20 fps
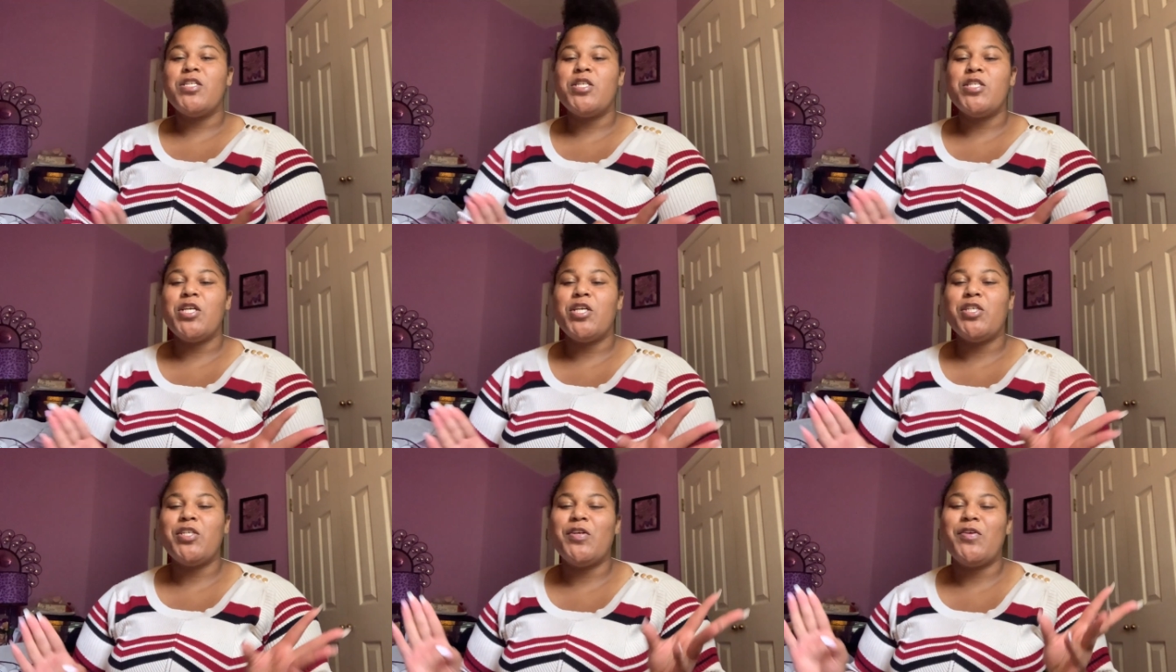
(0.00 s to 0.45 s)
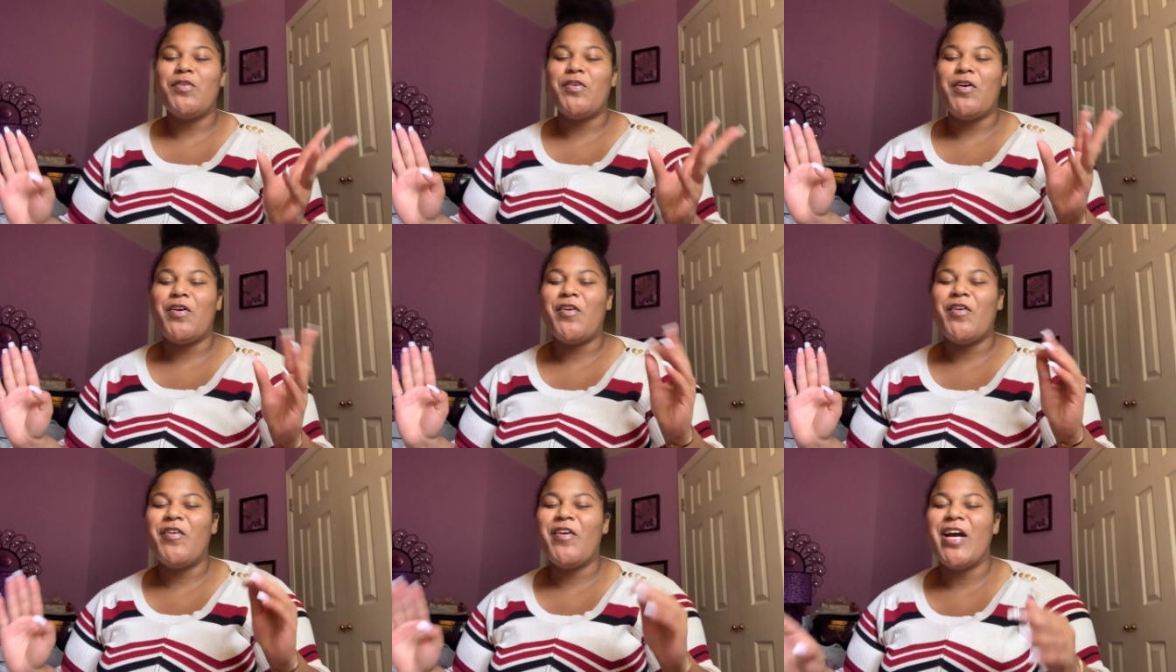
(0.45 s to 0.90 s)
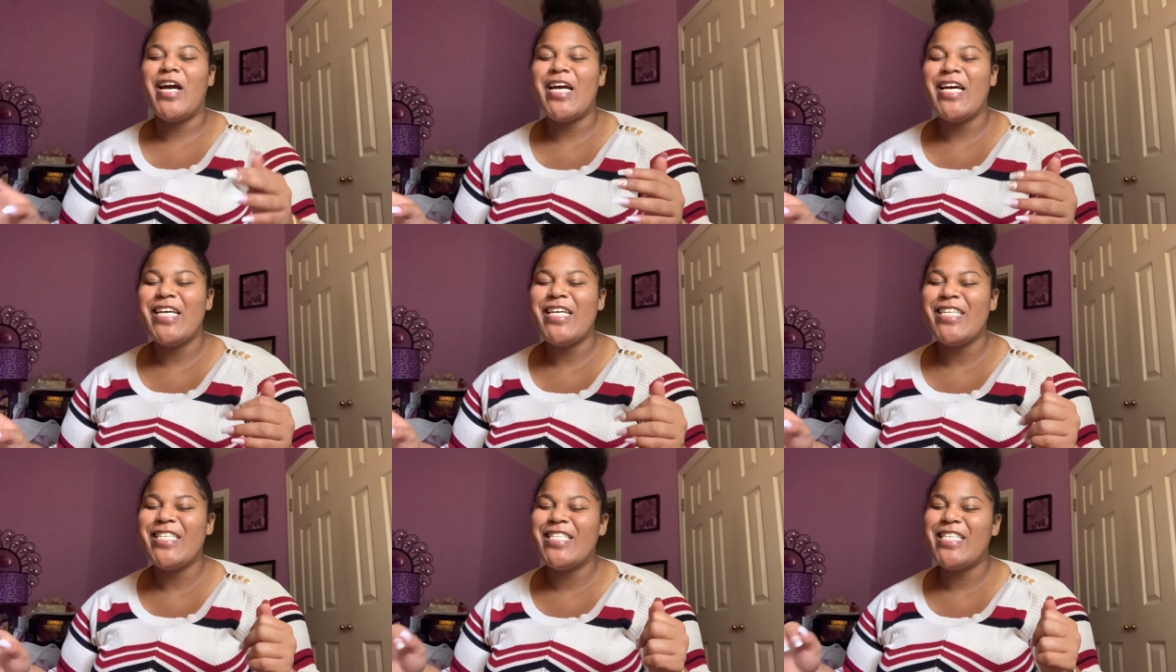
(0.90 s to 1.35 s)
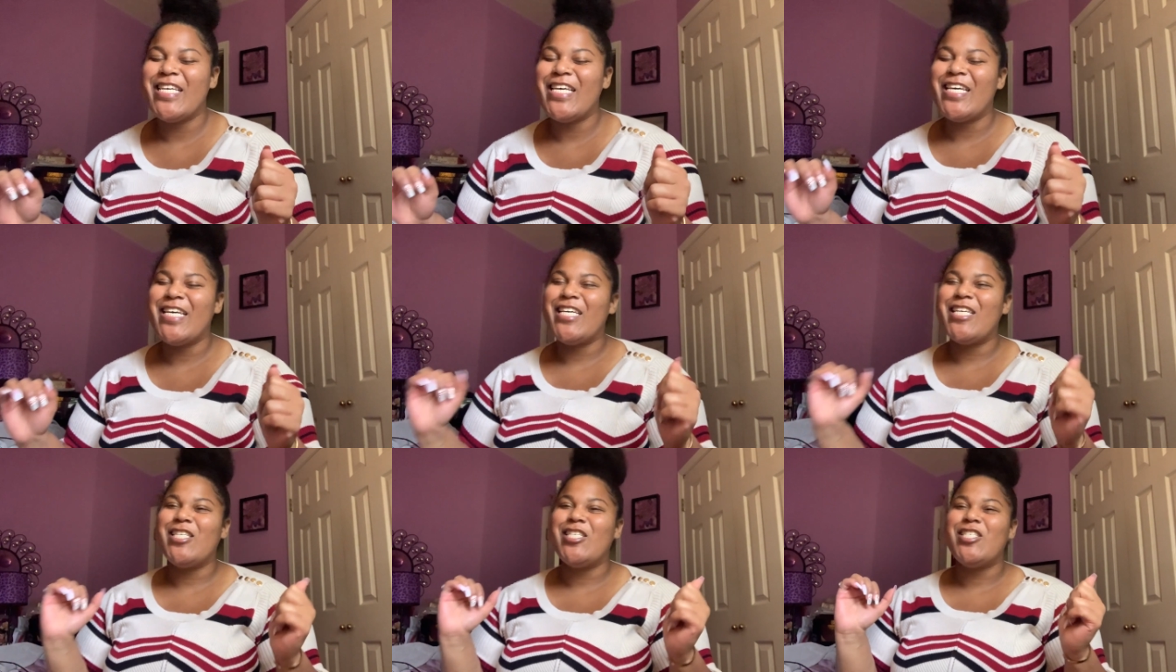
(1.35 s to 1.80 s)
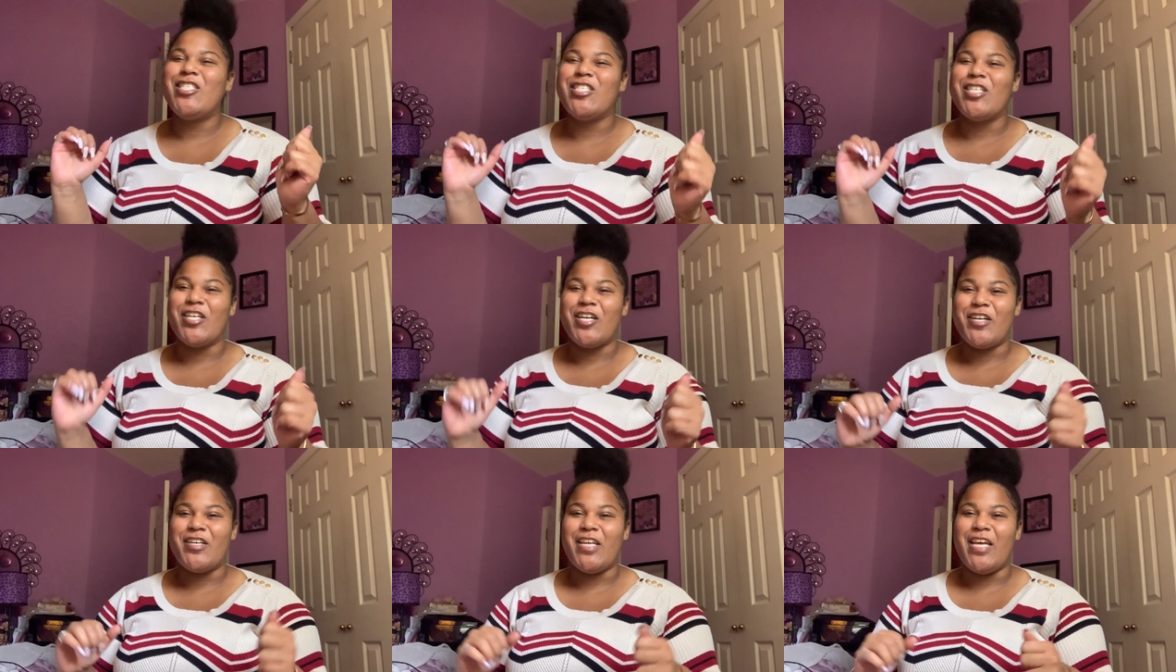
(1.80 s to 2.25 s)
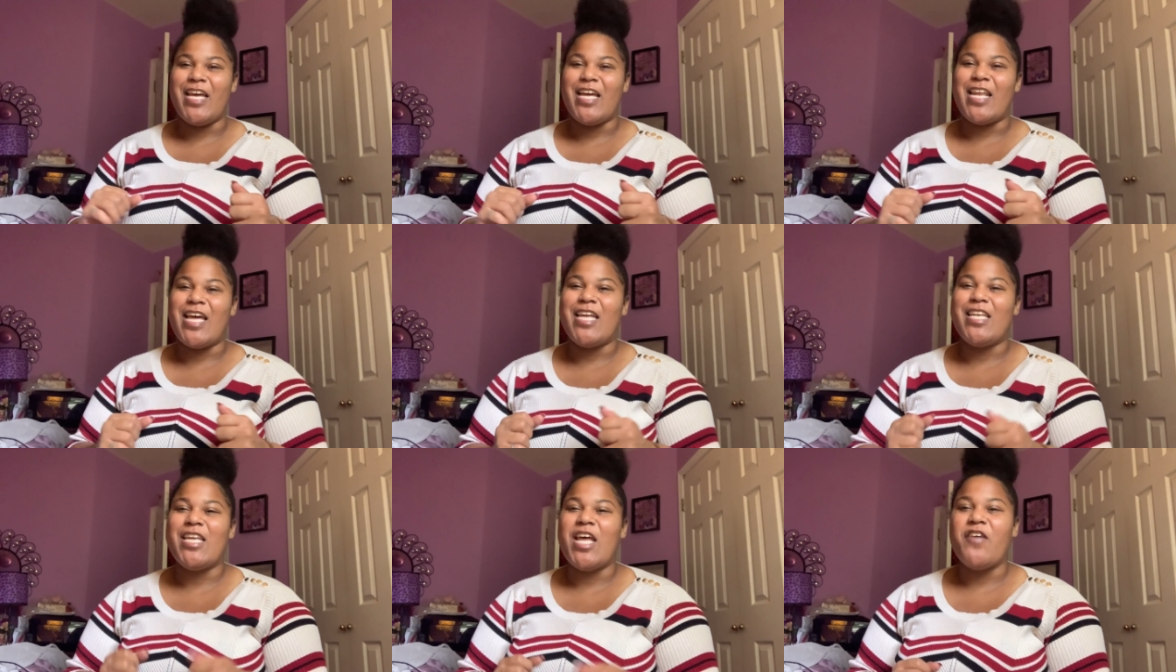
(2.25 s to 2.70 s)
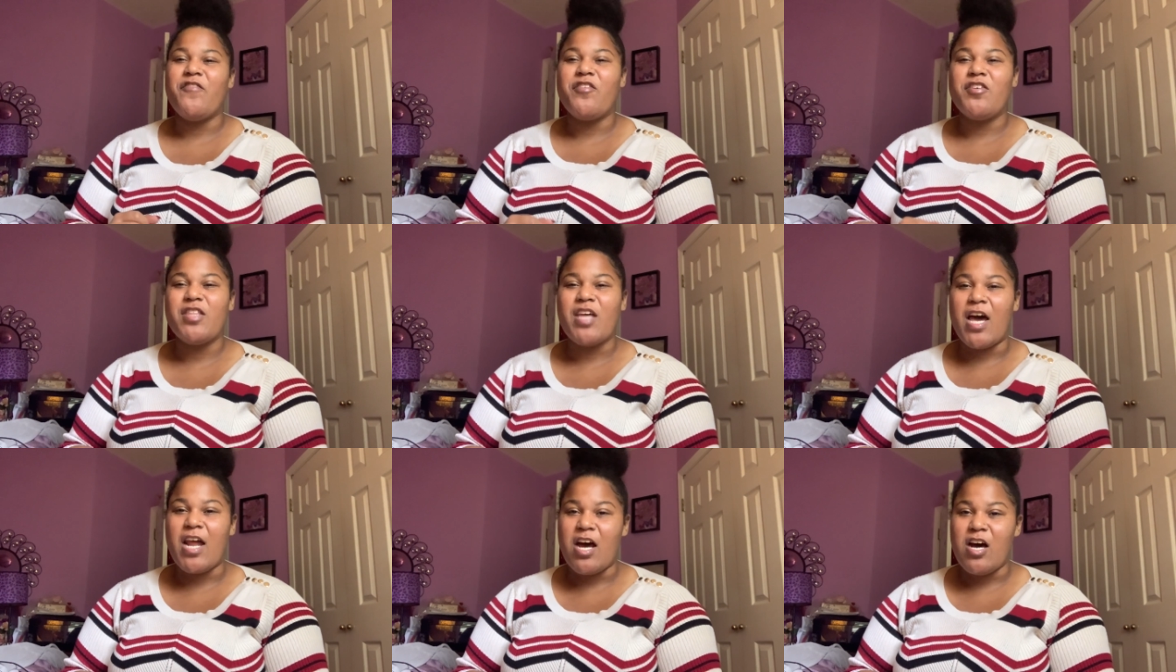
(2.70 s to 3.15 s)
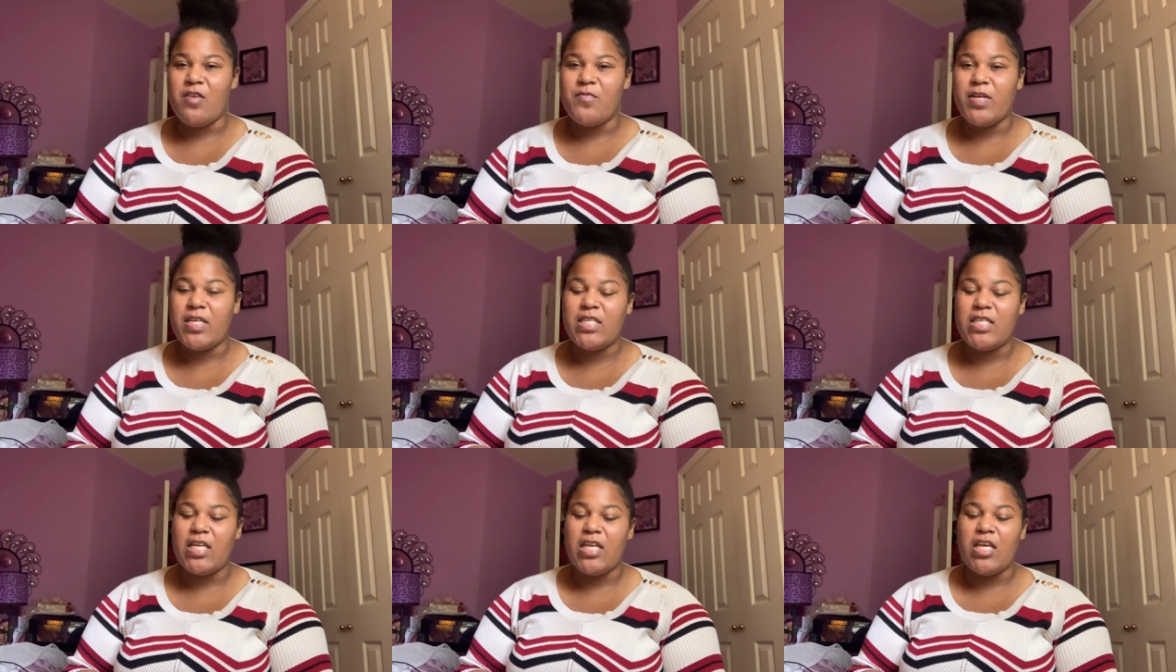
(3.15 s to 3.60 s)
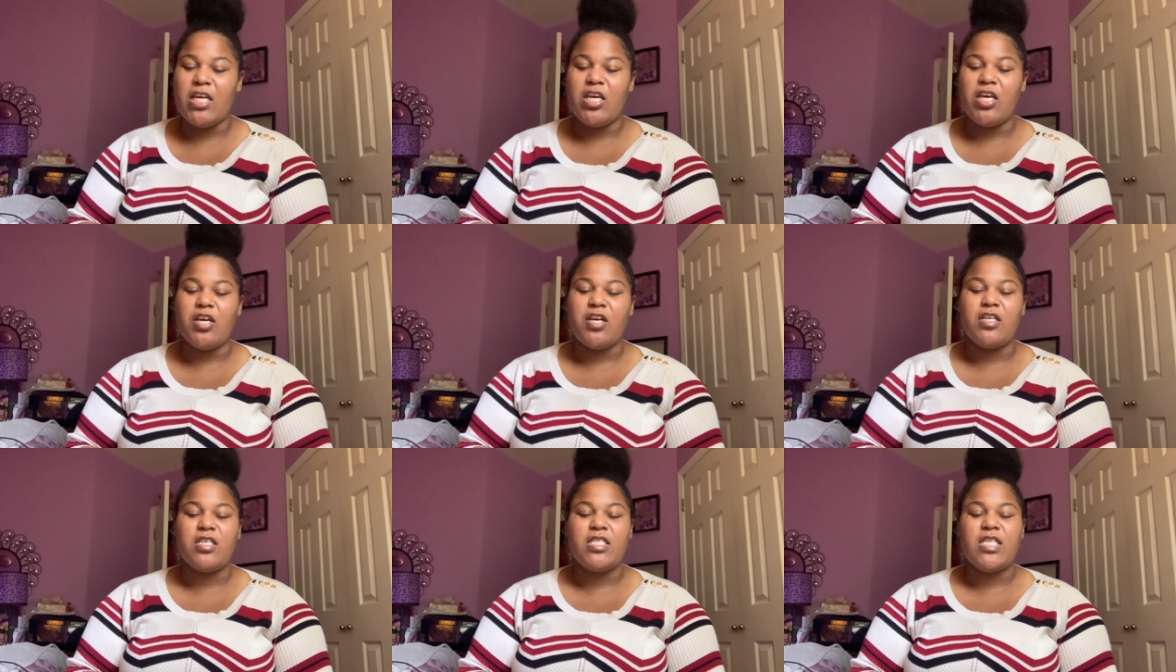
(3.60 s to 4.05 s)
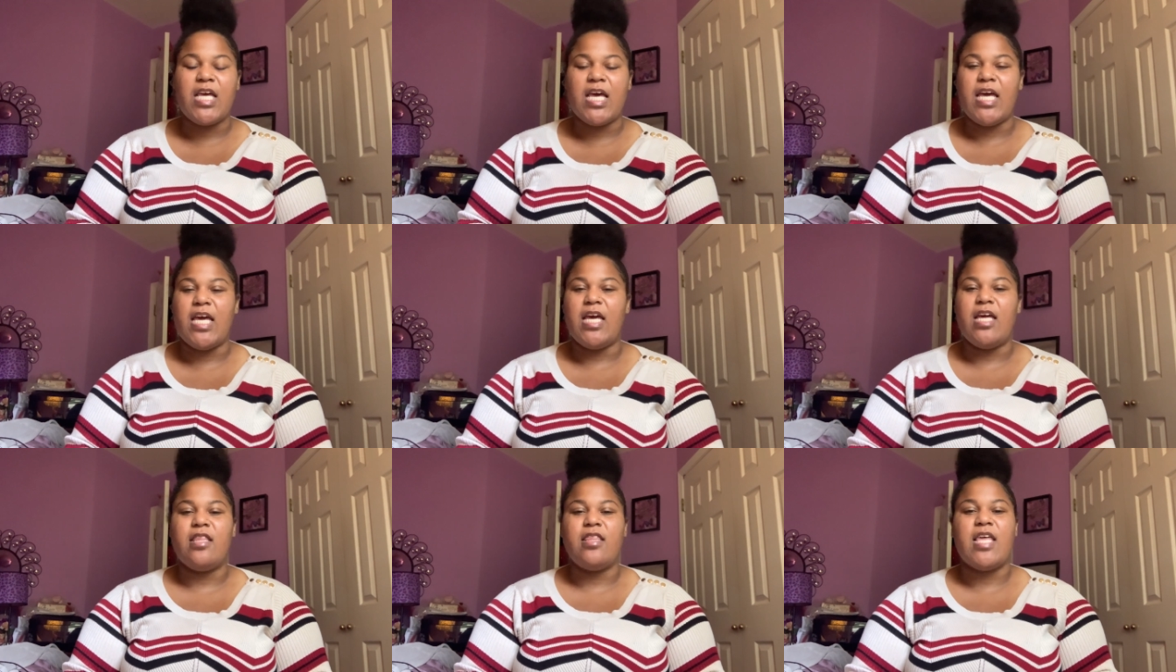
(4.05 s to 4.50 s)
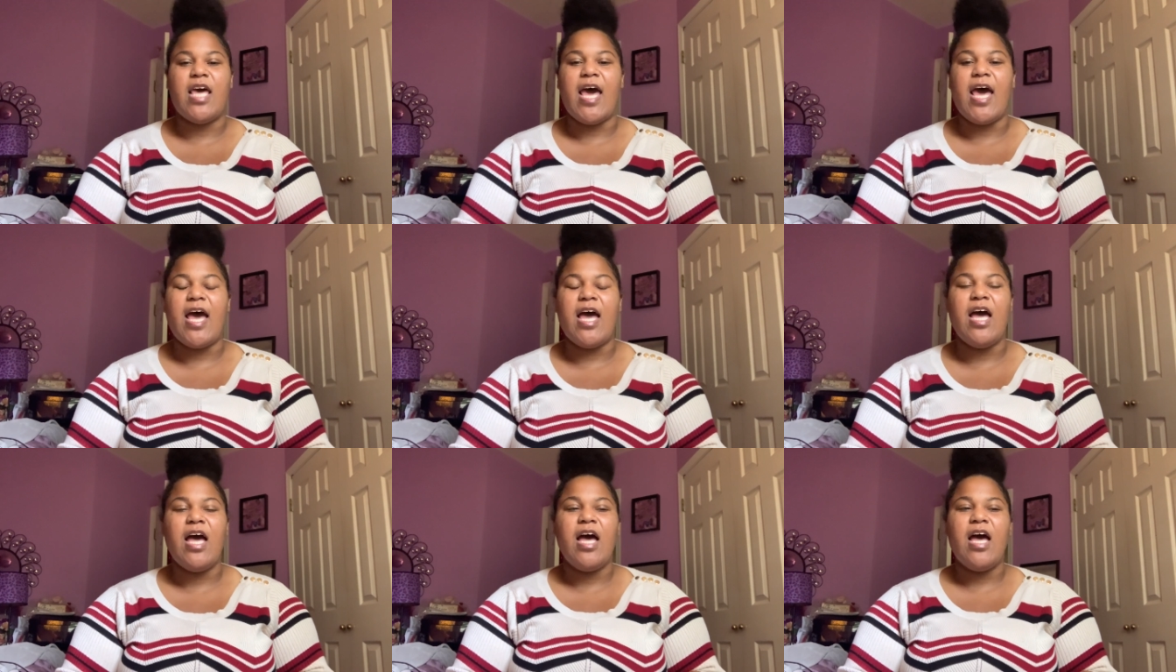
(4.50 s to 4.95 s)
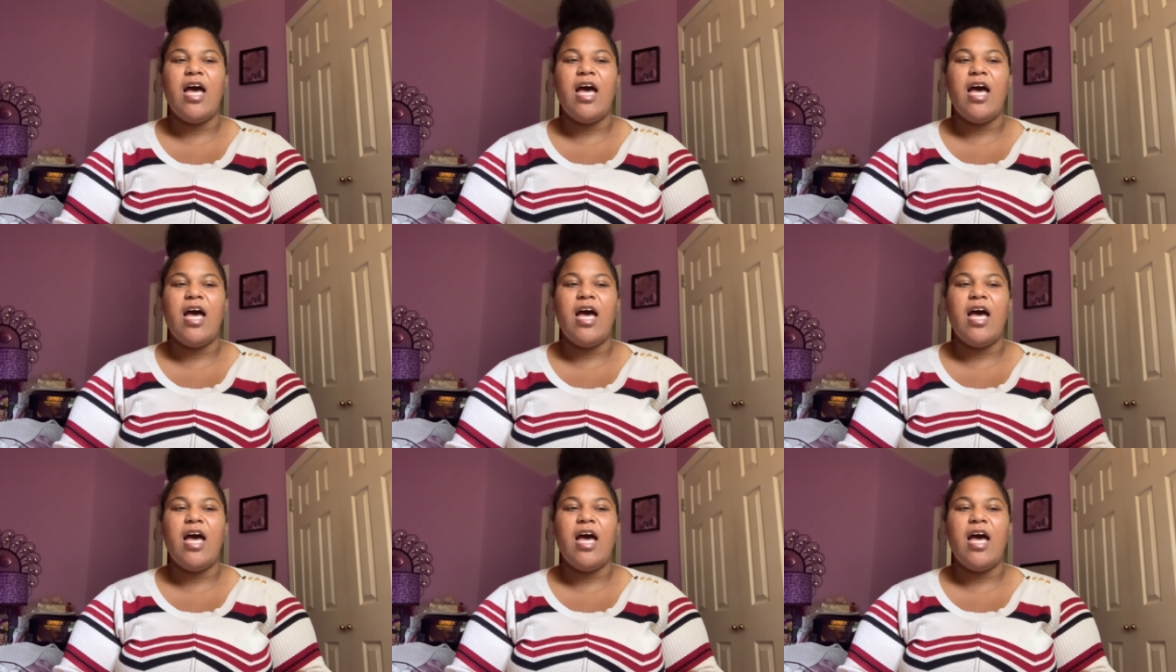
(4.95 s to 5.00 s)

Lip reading: such a crazy journey, and I never thought I would be sitting here saying that